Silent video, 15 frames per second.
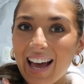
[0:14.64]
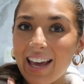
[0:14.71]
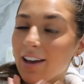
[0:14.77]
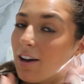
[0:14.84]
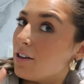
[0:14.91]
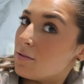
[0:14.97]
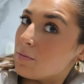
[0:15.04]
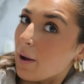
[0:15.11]
Hey
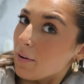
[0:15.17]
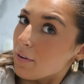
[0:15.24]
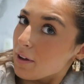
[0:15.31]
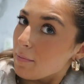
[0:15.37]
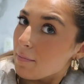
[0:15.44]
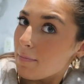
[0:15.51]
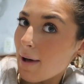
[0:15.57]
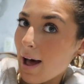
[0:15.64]
guys,
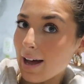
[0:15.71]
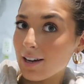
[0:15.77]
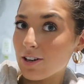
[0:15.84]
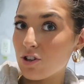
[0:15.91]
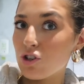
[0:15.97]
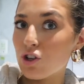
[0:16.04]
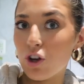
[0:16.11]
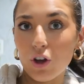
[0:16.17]
welcome
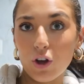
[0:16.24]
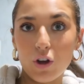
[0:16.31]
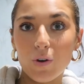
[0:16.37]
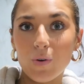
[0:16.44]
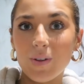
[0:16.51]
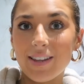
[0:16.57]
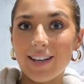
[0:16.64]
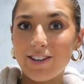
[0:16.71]
back
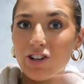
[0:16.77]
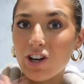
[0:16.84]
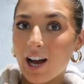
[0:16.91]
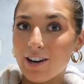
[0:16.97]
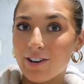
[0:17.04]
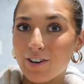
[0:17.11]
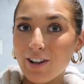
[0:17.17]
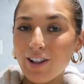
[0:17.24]
to the
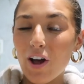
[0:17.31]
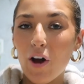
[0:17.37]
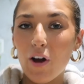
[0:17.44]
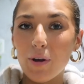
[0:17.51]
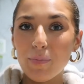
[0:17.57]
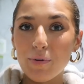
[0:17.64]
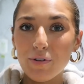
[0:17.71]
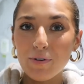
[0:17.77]
channel. I
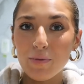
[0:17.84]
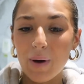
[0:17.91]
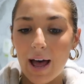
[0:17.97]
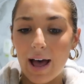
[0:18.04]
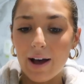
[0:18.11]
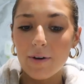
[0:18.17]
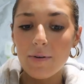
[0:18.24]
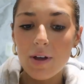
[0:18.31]
hope you're all
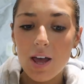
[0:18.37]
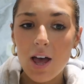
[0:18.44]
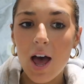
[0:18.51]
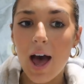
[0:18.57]
well.